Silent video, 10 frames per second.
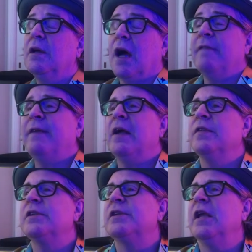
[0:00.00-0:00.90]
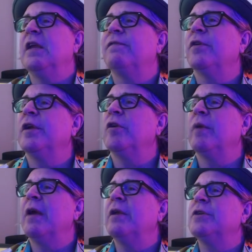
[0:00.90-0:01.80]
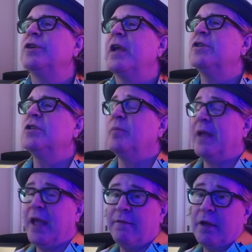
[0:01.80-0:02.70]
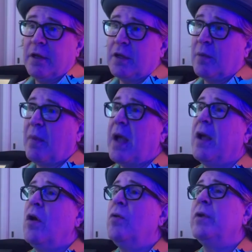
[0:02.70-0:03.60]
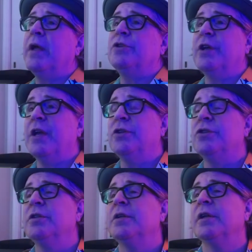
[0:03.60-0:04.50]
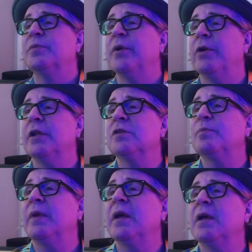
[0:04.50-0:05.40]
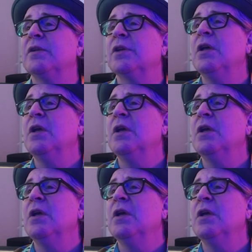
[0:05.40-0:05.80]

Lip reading: I found this need for year-round education to be evident in my own education experience because